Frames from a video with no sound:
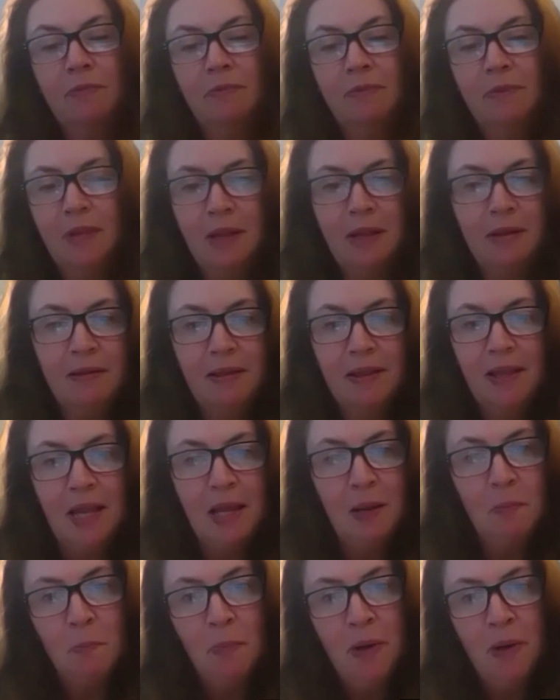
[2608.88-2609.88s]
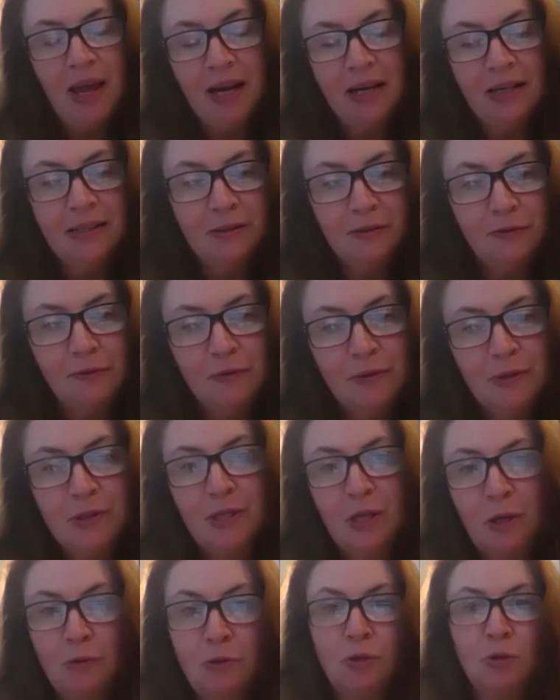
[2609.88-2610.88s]
the impact of
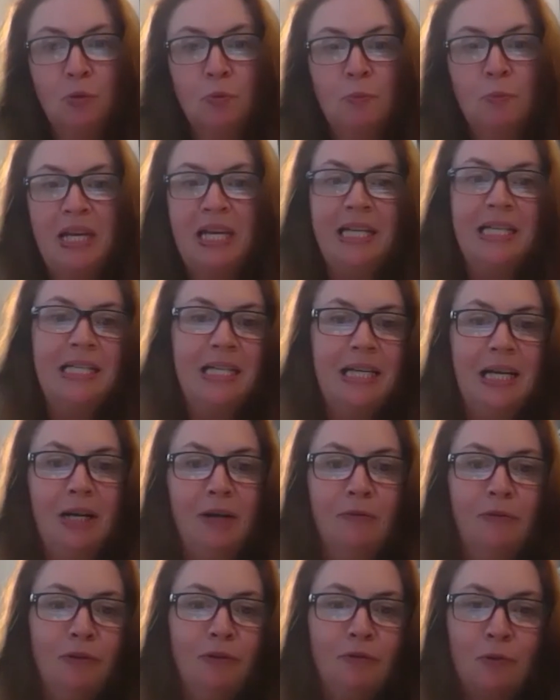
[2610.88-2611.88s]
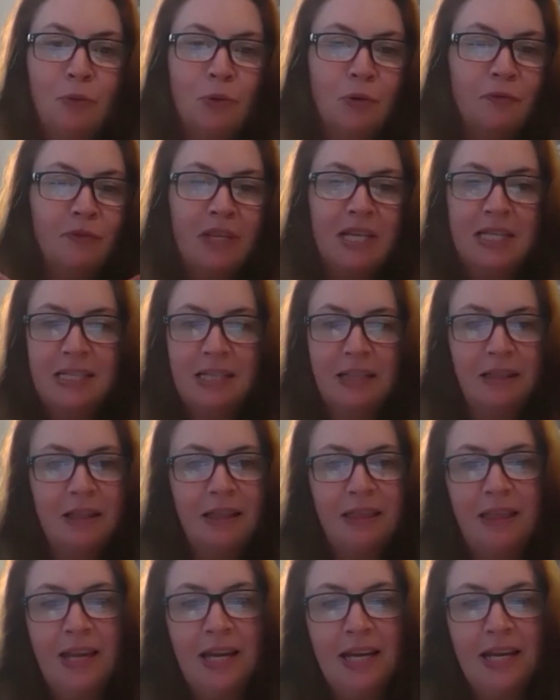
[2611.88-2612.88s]
social media, of all of these other
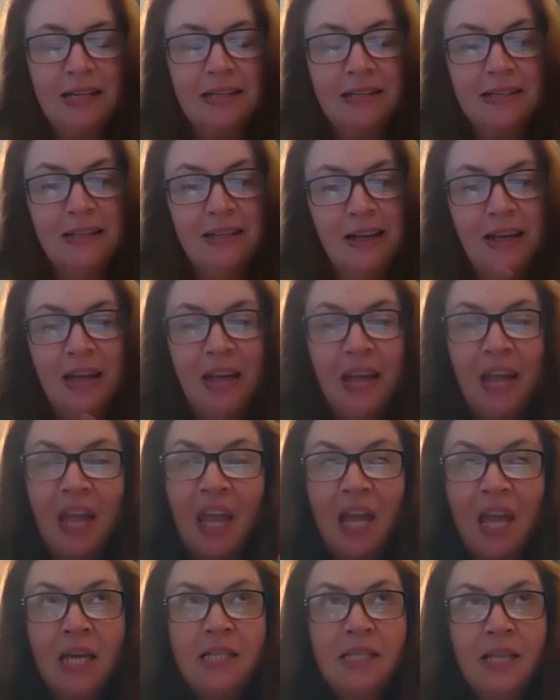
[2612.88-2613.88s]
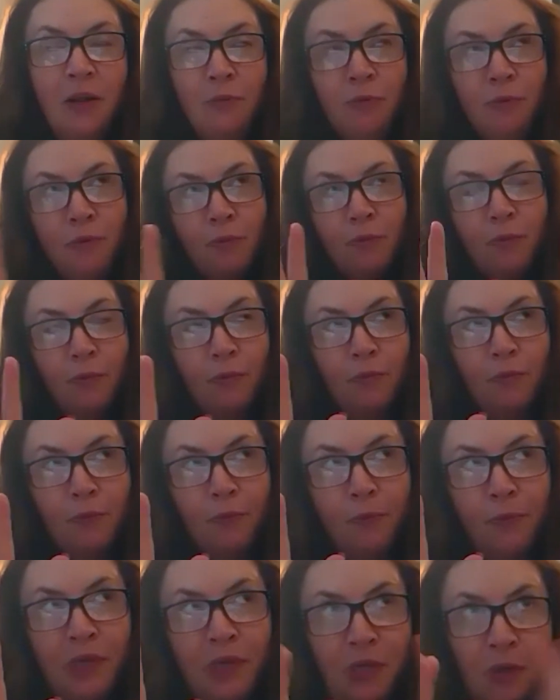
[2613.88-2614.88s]
things. So
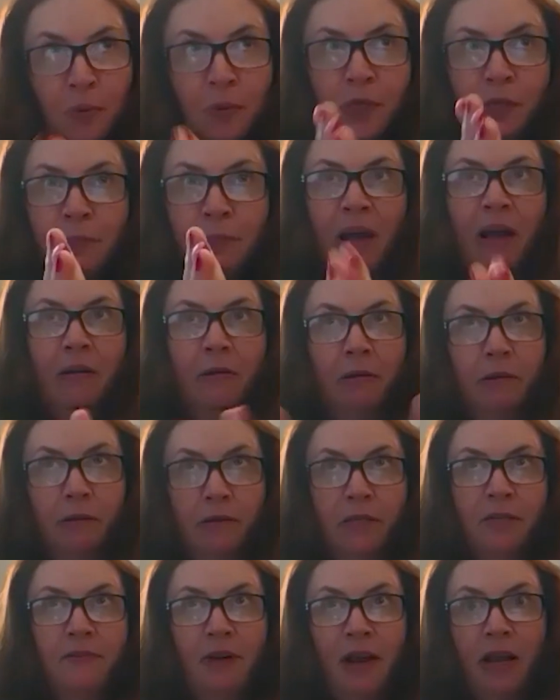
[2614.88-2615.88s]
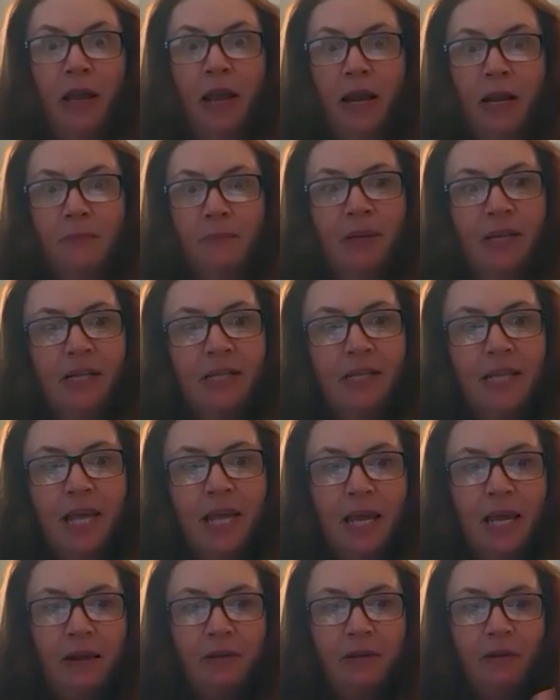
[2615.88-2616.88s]
we talked about lots of elements
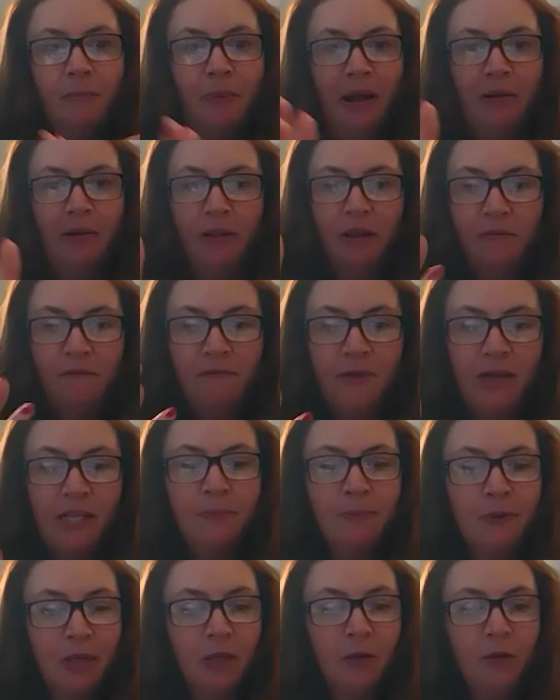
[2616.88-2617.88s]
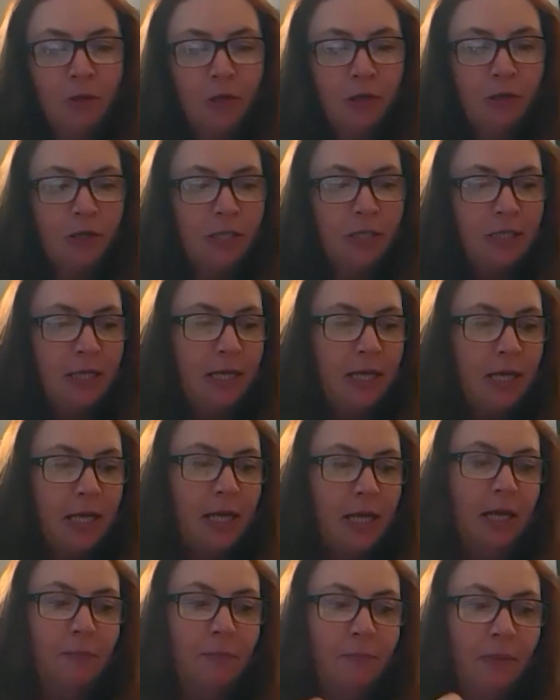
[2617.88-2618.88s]
here, about the investment
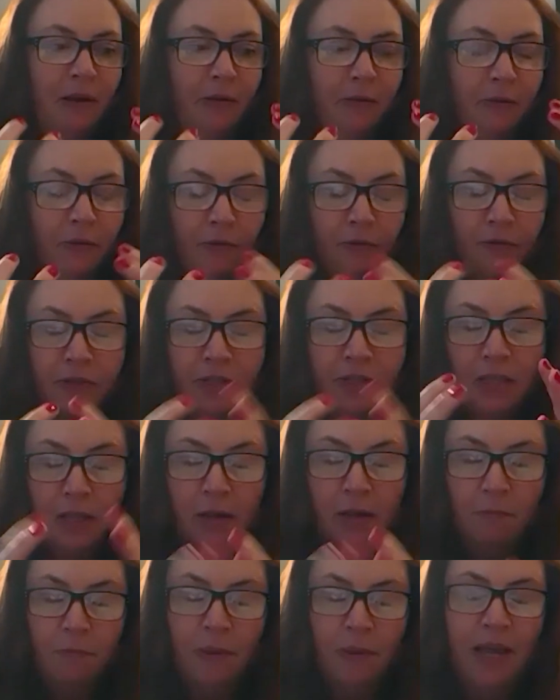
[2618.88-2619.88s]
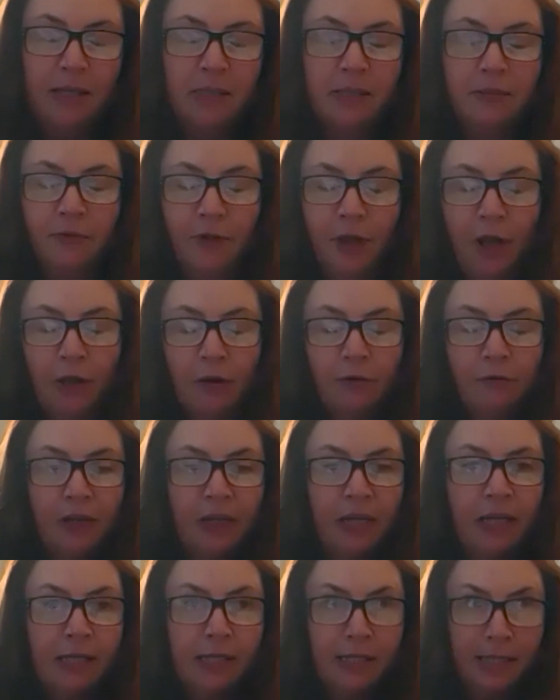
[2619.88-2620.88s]
community, about obviously the impact of
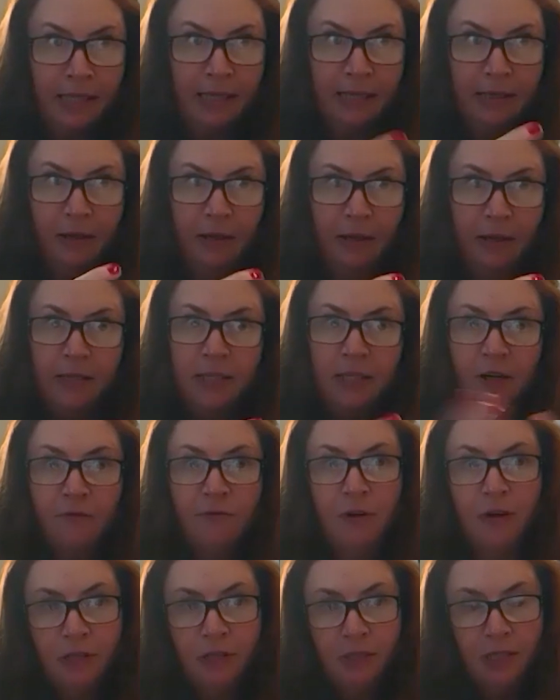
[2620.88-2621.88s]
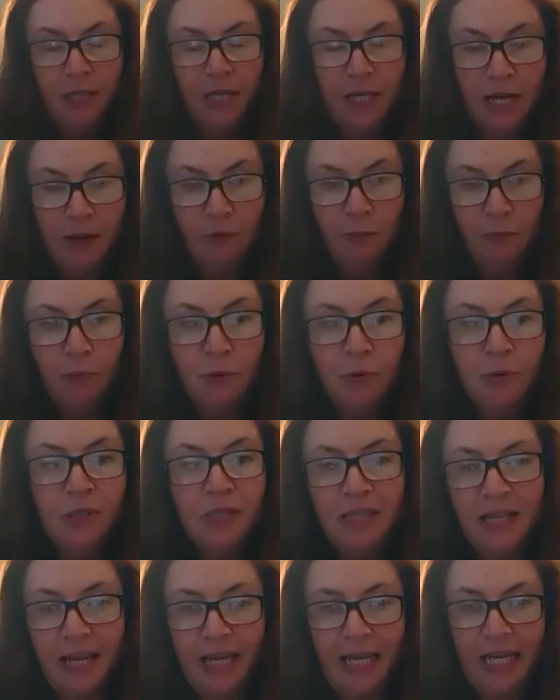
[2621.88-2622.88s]
COVID, and diversity, and how
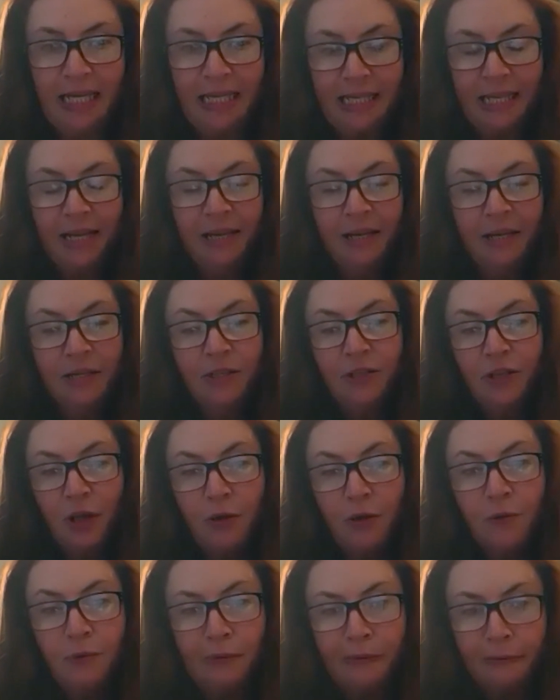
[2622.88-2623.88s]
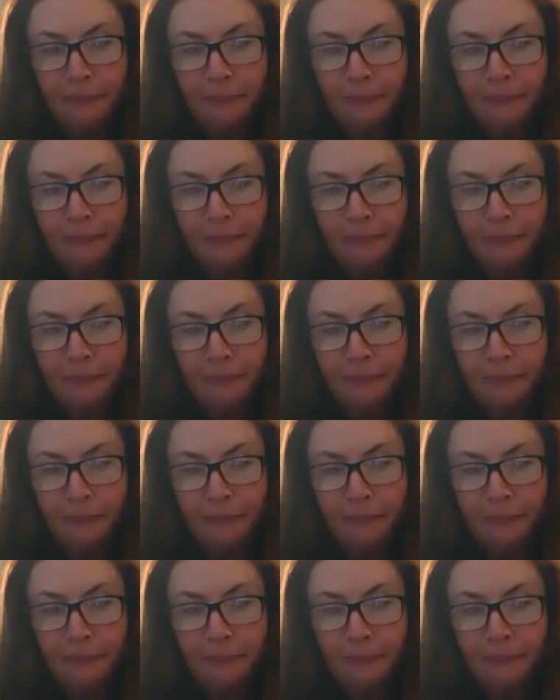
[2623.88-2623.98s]
important that is. So